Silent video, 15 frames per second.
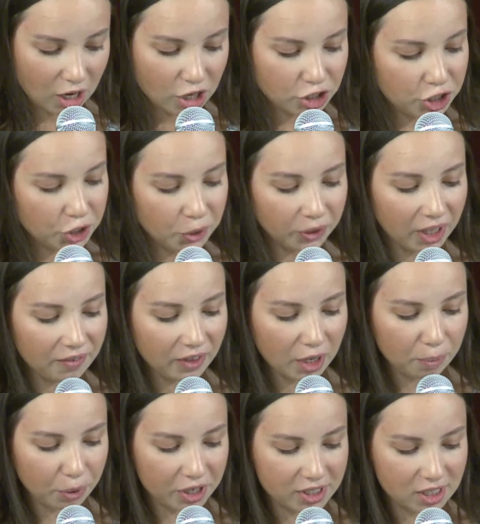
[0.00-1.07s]
Do you live in a
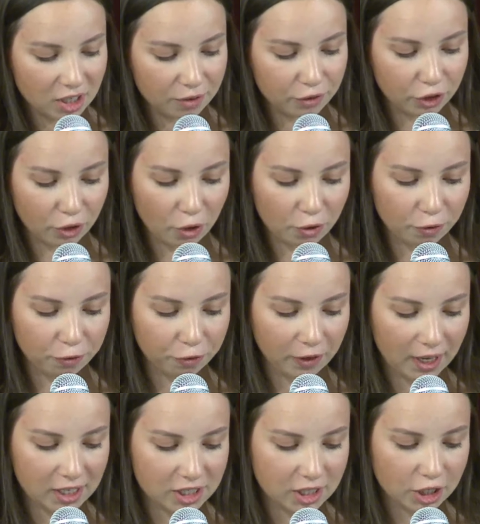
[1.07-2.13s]
prison of your own
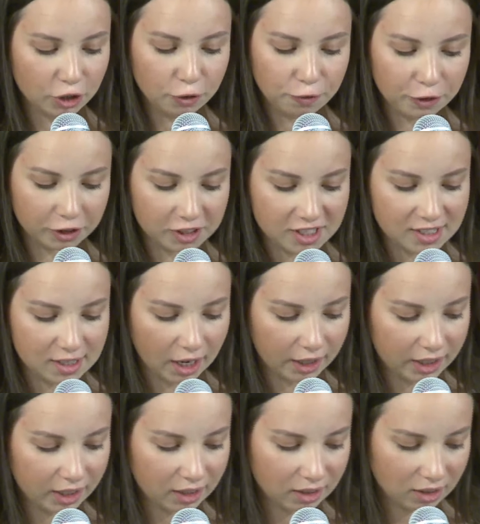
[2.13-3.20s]
flesh that you feel
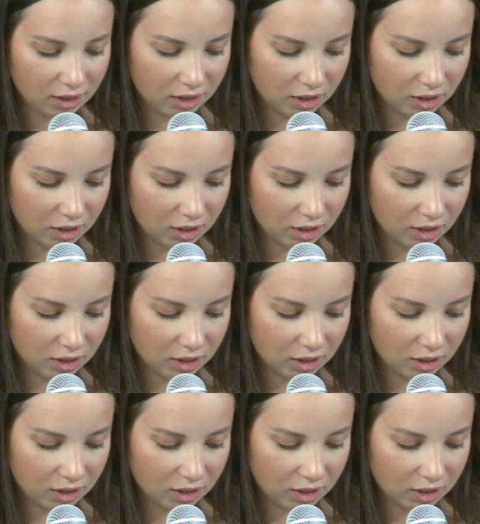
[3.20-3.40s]
stuck in?